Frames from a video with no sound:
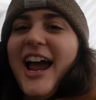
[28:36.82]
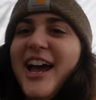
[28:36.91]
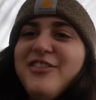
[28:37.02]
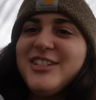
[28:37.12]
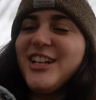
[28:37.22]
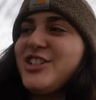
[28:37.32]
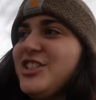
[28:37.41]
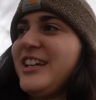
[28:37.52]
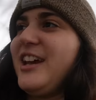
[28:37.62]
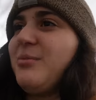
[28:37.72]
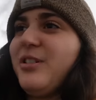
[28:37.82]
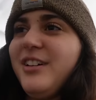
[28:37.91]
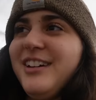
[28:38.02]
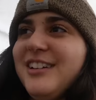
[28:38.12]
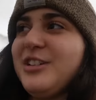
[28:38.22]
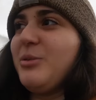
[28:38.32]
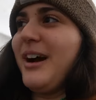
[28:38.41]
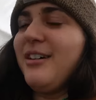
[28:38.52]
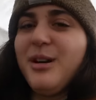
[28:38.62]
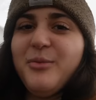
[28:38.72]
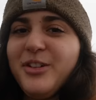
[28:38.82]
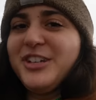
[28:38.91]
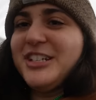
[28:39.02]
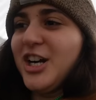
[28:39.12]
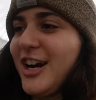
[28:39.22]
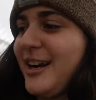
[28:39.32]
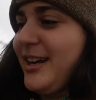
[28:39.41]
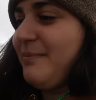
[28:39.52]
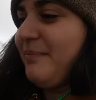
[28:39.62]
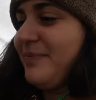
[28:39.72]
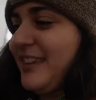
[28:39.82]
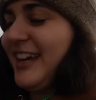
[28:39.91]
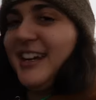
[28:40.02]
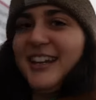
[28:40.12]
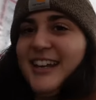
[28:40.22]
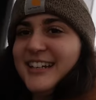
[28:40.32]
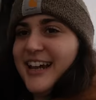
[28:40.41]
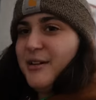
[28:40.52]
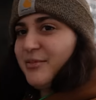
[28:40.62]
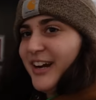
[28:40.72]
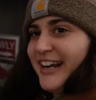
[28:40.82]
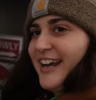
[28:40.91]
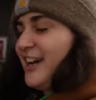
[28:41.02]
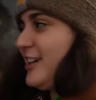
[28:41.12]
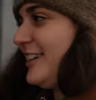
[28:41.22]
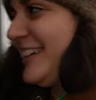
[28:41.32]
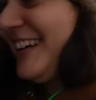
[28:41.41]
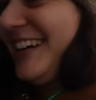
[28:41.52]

I haven't touched the camera in a little while. I'm really sorry. Getting kidnapped right now.